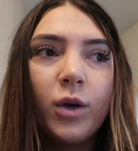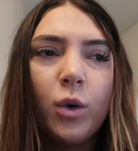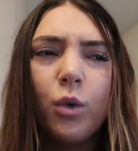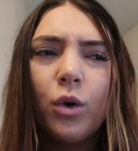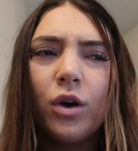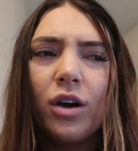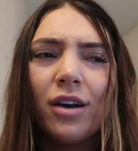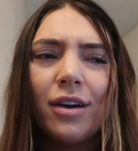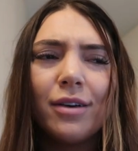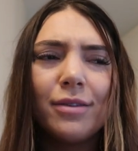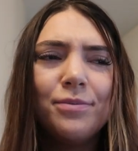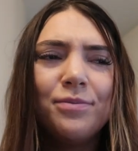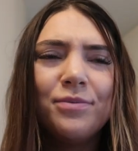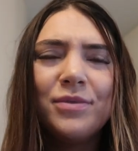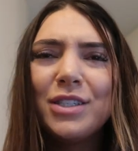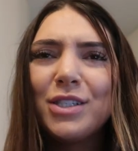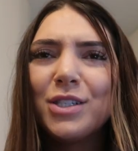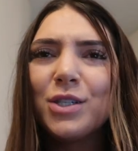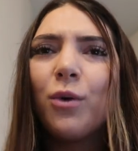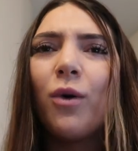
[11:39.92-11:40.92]
or
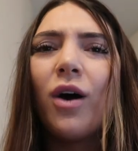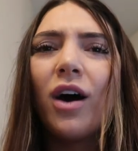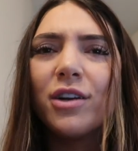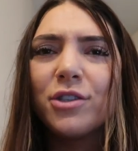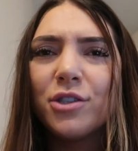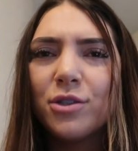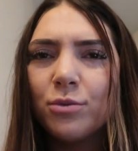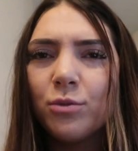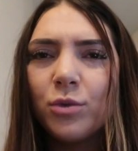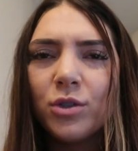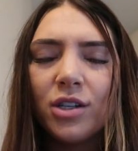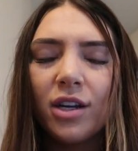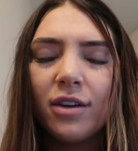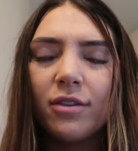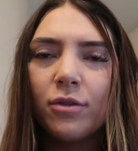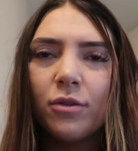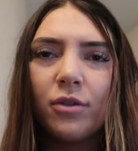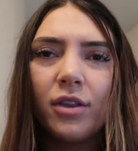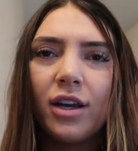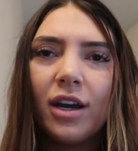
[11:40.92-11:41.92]
squash, which I
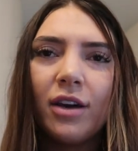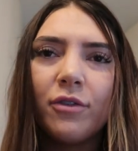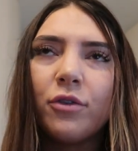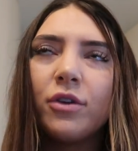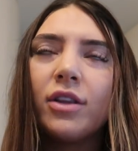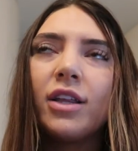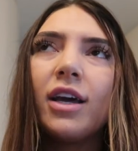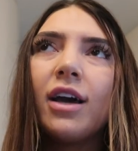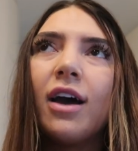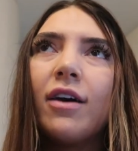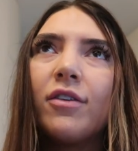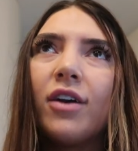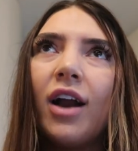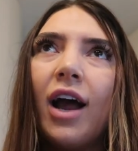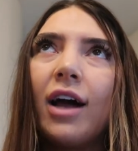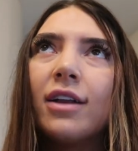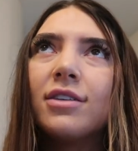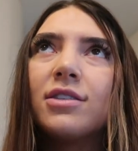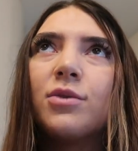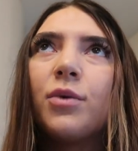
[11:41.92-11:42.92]
don't think I've really ever
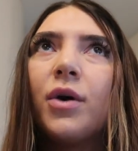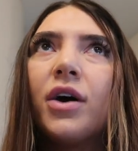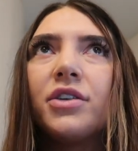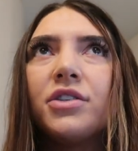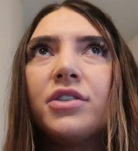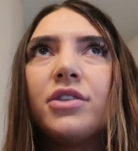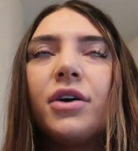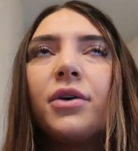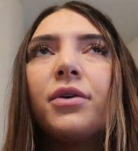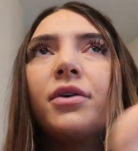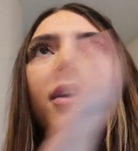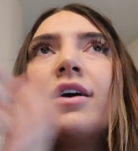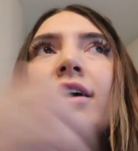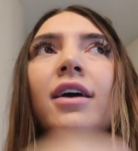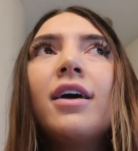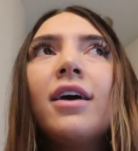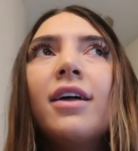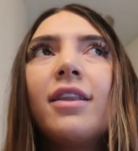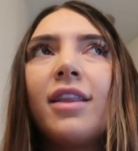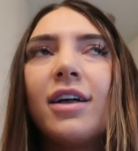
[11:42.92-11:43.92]
had squash, so
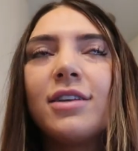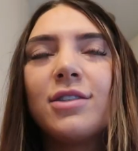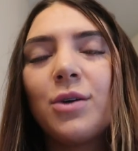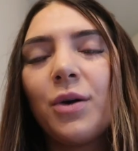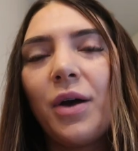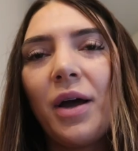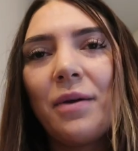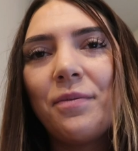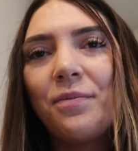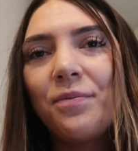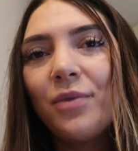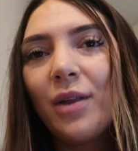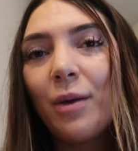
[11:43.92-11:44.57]
that's okay.